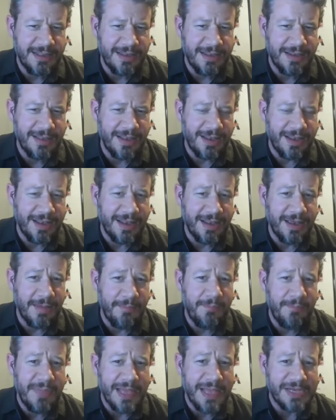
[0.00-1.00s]
a
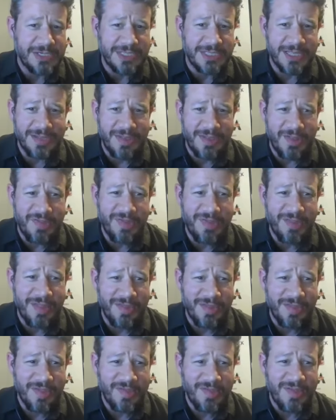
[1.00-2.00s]
bench that this
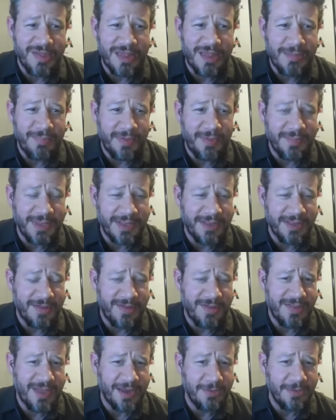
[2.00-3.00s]
that's this deep, I mean,
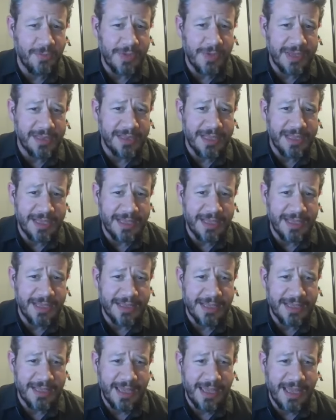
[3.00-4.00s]
there's not a weak link
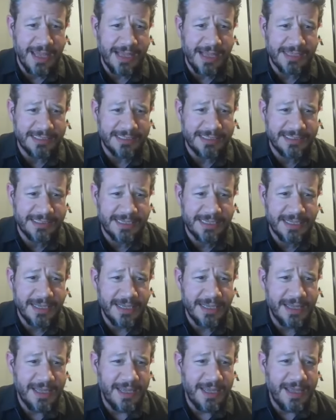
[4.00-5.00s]
in the cast
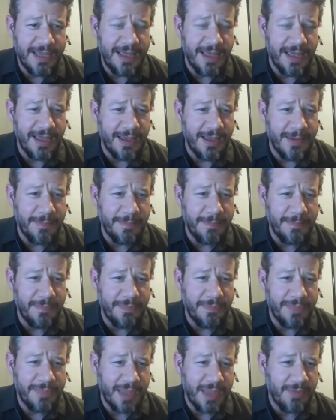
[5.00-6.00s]

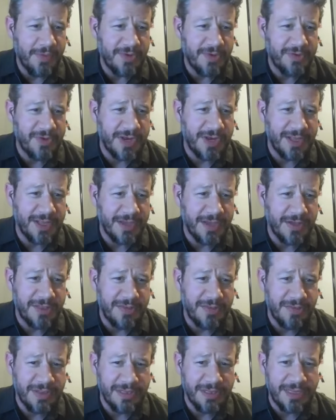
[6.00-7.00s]
um, I won't try to go
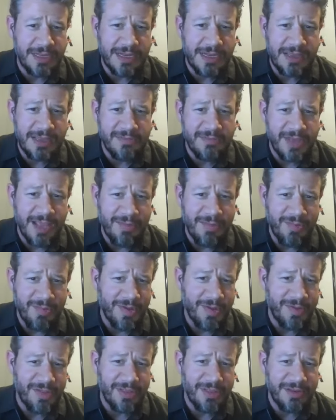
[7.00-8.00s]
through the litany of names
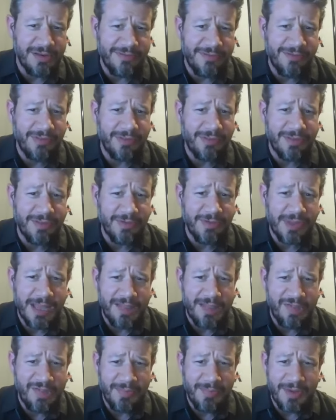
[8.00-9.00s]
because I'll inevitably
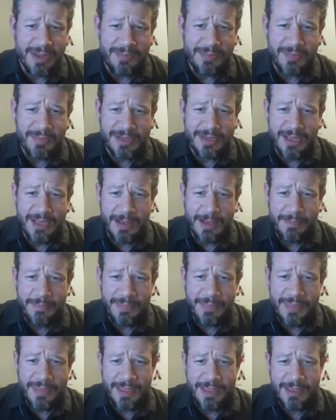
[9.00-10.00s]
forget somebody, but
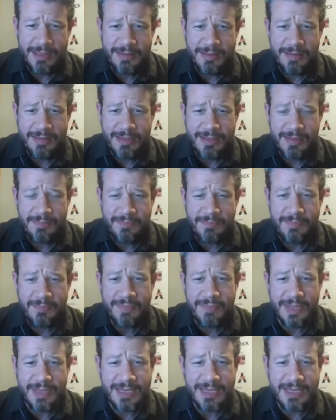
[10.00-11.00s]
um, but